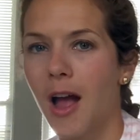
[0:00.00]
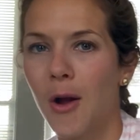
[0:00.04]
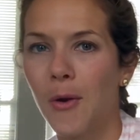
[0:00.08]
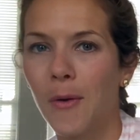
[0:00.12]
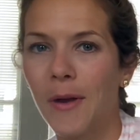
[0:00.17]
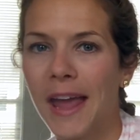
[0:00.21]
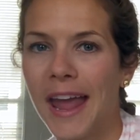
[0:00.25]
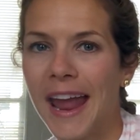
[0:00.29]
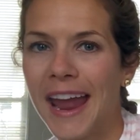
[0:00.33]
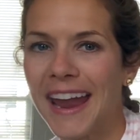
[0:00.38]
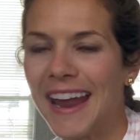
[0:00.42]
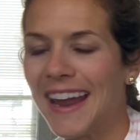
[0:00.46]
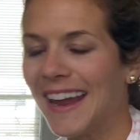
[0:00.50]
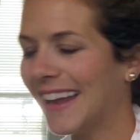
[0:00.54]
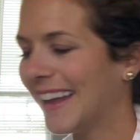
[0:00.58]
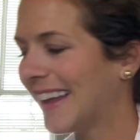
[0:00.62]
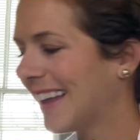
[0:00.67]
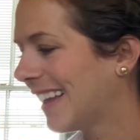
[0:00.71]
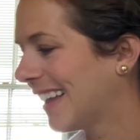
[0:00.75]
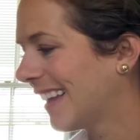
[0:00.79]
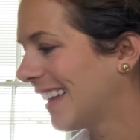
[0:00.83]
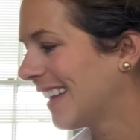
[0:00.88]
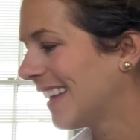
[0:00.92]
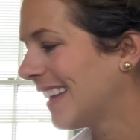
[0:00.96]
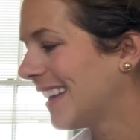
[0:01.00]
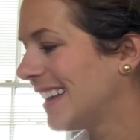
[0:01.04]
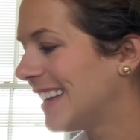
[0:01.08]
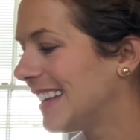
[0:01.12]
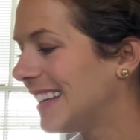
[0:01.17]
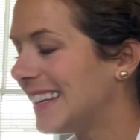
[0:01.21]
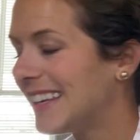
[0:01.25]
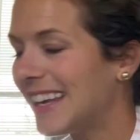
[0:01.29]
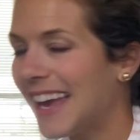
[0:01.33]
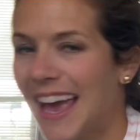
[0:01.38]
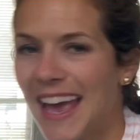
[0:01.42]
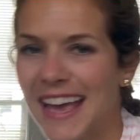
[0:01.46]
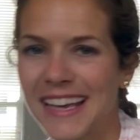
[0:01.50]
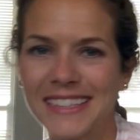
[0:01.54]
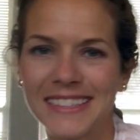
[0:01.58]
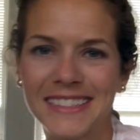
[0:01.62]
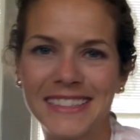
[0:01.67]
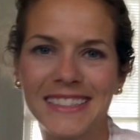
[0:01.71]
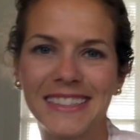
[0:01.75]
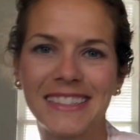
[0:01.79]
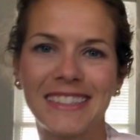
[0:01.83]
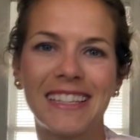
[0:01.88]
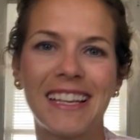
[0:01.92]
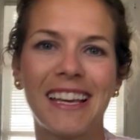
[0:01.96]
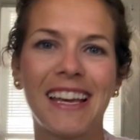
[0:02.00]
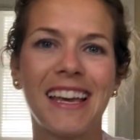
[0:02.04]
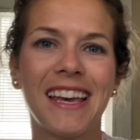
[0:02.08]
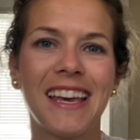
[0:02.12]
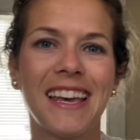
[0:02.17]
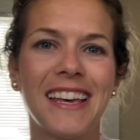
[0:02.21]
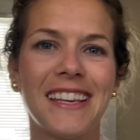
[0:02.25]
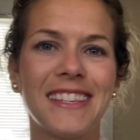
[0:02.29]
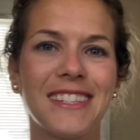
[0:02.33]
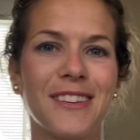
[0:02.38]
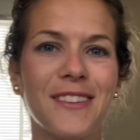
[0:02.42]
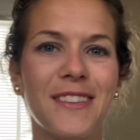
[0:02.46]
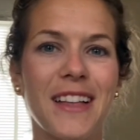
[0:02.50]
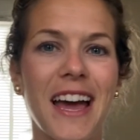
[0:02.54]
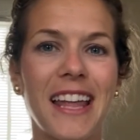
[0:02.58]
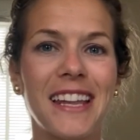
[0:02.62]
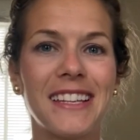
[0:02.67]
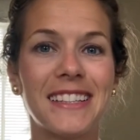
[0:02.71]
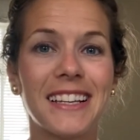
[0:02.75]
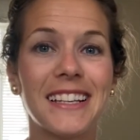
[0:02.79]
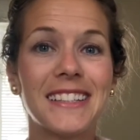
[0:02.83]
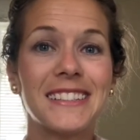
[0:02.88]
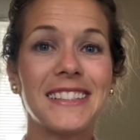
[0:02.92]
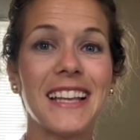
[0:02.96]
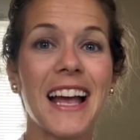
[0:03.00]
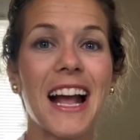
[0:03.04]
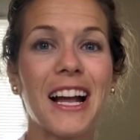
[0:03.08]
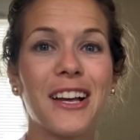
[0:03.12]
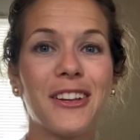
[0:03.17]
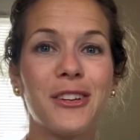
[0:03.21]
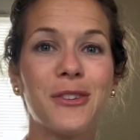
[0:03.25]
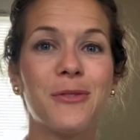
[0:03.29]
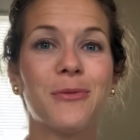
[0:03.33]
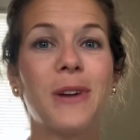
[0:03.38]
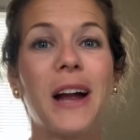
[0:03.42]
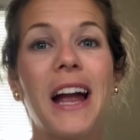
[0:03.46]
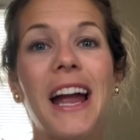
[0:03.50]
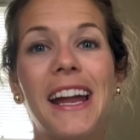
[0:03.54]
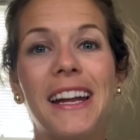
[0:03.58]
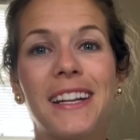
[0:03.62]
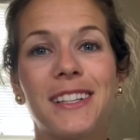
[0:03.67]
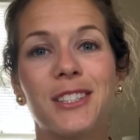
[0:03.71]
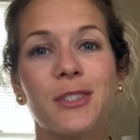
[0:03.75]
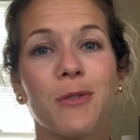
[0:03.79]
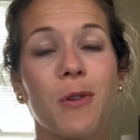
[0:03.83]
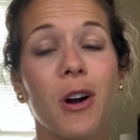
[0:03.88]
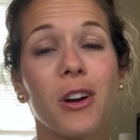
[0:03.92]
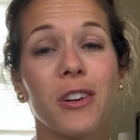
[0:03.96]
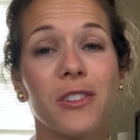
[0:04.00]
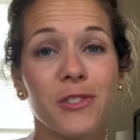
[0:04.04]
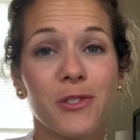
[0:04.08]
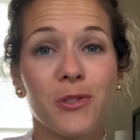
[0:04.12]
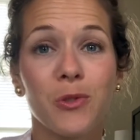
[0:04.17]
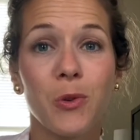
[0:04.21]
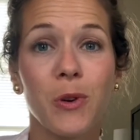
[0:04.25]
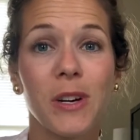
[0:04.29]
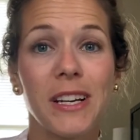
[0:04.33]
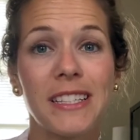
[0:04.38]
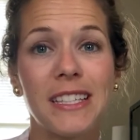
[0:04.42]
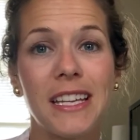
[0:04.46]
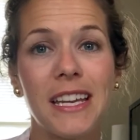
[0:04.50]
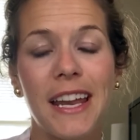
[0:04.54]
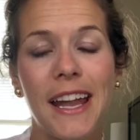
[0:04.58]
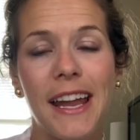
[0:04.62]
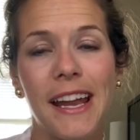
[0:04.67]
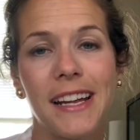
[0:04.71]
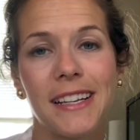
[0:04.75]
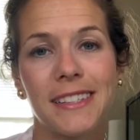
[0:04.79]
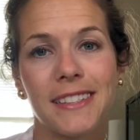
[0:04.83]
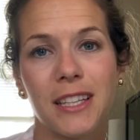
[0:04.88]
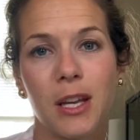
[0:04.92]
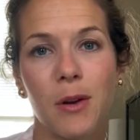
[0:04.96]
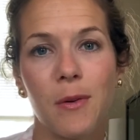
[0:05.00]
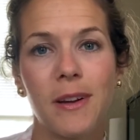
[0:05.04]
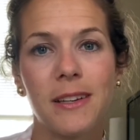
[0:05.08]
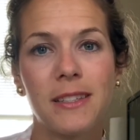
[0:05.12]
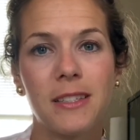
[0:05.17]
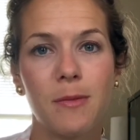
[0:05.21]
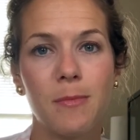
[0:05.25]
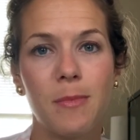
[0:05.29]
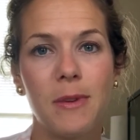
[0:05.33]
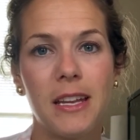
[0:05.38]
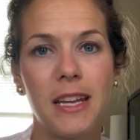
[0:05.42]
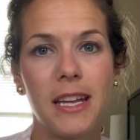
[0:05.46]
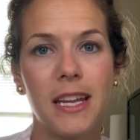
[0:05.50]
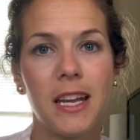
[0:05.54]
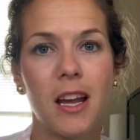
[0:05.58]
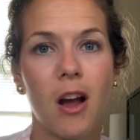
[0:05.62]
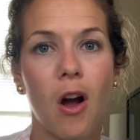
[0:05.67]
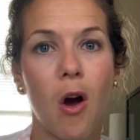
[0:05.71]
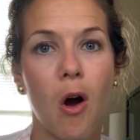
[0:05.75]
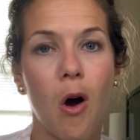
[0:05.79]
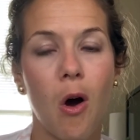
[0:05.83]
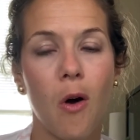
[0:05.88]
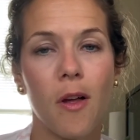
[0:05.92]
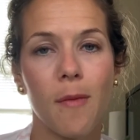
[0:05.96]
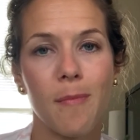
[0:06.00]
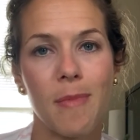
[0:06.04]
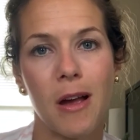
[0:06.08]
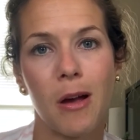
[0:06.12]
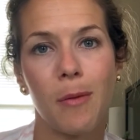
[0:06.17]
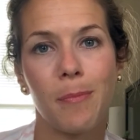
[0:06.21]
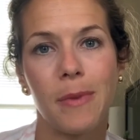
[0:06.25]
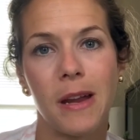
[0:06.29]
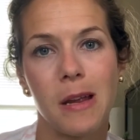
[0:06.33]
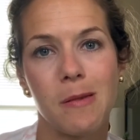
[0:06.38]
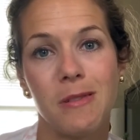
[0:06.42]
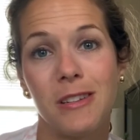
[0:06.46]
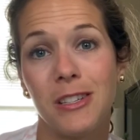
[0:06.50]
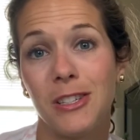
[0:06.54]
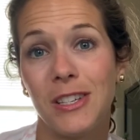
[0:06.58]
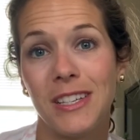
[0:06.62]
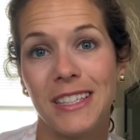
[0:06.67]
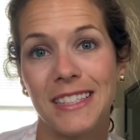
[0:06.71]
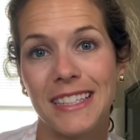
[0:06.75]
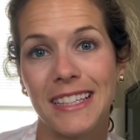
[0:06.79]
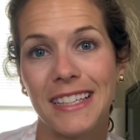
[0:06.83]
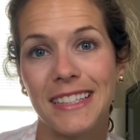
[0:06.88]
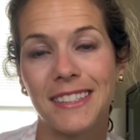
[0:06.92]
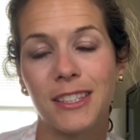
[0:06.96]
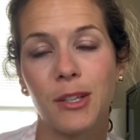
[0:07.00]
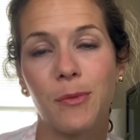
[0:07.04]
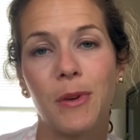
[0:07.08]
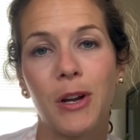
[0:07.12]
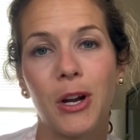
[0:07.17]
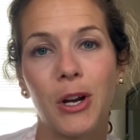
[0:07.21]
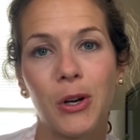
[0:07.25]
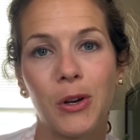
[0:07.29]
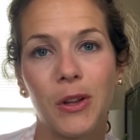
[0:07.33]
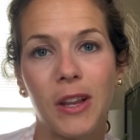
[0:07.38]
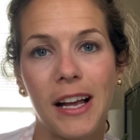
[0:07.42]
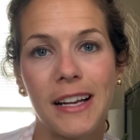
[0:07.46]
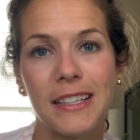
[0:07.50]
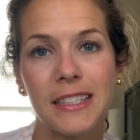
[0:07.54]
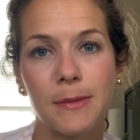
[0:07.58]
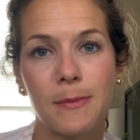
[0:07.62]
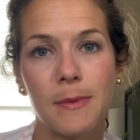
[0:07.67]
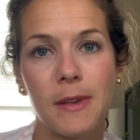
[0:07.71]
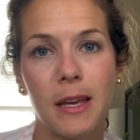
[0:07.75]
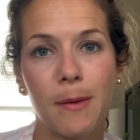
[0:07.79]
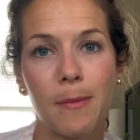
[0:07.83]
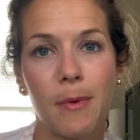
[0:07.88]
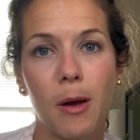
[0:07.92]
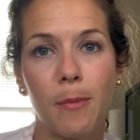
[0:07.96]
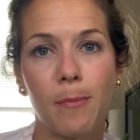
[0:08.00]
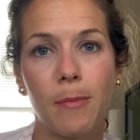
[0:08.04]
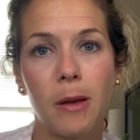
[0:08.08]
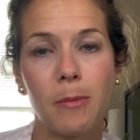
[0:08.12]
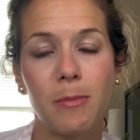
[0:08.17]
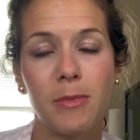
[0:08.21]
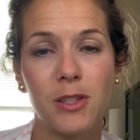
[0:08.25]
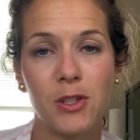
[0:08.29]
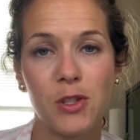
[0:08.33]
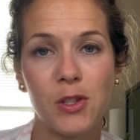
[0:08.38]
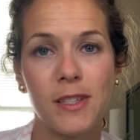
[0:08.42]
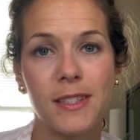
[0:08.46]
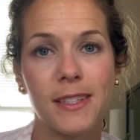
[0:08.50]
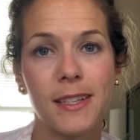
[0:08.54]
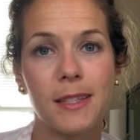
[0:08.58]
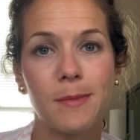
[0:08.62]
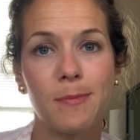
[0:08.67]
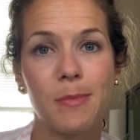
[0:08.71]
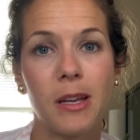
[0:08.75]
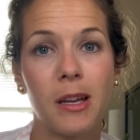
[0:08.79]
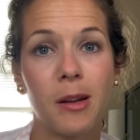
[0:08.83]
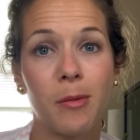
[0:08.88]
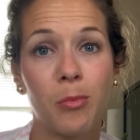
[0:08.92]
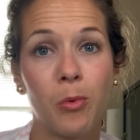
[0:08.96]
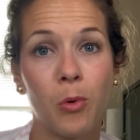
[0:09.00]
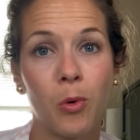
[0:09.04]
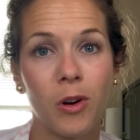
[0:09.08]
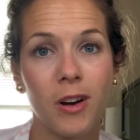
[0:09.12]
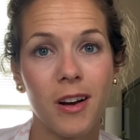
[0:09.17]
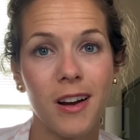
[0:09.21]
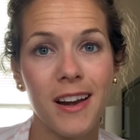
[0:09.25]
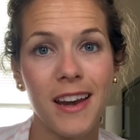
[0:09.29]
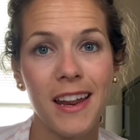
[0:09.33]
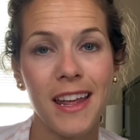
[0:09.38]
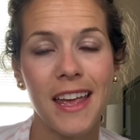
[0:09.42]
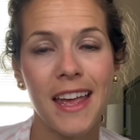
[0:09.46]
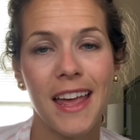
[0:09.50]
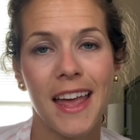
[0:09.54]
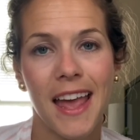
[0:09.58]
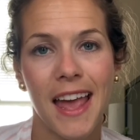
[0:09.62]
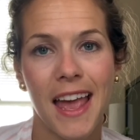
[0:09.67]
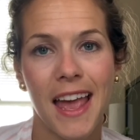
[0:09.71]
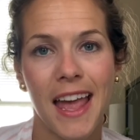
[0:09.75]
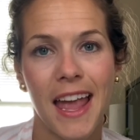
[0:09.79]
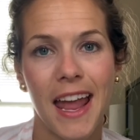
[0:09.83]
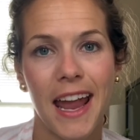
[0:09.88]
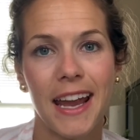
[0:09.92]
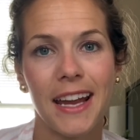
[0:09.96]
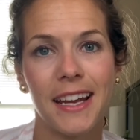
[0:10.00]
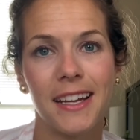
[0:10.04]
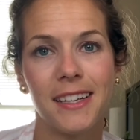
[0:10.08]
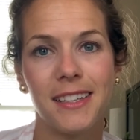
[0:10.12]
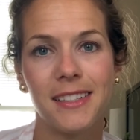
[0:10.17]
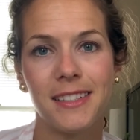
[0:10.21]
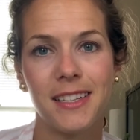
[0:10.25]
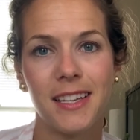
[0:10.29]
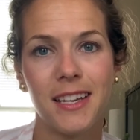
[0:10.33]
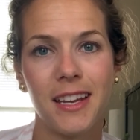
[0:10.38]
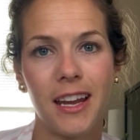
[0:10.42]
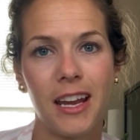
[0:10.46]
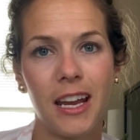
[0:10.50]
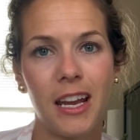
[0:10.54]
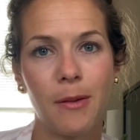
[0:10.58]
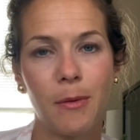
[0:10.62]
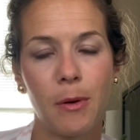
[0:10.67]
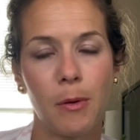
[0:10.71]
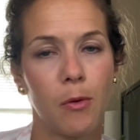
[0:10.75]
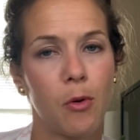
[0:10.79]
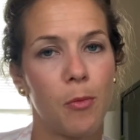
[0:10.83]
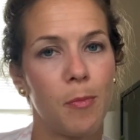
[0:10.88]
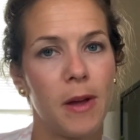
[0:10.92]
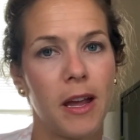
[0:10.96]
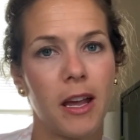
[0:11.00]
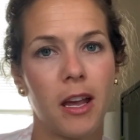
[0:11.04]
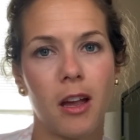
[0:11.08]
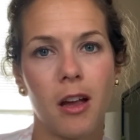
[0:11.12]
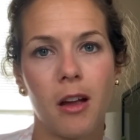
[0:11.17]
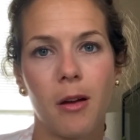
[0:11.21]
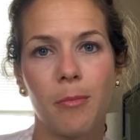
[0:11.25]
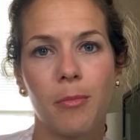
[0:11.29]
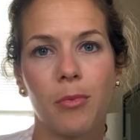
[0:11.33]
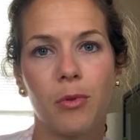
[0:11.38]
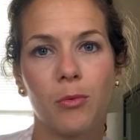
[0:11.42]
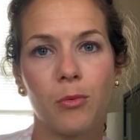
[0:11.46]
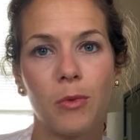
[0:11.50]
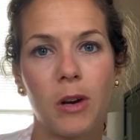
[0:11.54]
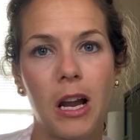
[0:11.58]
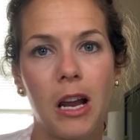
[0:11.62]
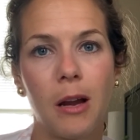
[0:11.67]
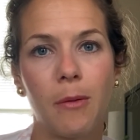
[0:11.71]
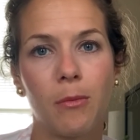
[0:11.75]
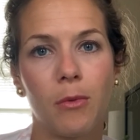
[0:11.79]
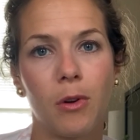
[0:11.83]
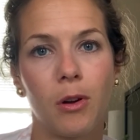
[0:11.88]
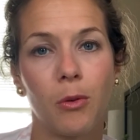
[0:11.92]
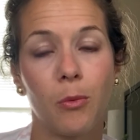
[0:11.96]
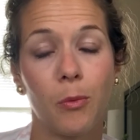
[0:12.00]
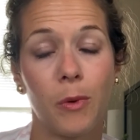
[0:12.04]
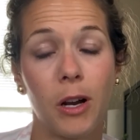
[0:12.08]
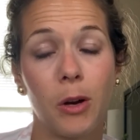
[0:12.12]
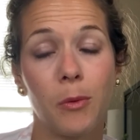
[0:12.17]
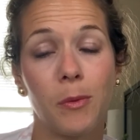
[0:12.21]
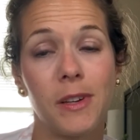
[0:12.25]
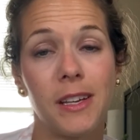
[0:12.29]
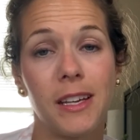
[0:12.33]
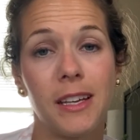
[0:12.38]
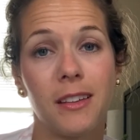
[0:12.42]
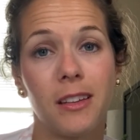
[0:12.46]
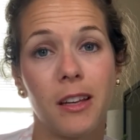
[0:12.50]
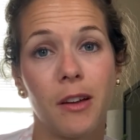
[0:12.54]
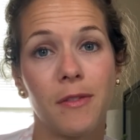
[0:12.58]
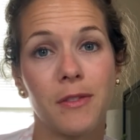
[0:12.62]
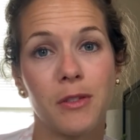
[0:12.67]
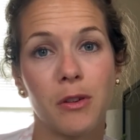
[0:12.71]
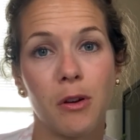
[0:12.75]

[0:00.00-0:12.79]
Okay. Yes. So that is exactly right. So our story today is going to be all about baby Jesus. So we heard last week about baby Jesus being born, and today we will pick up right where we left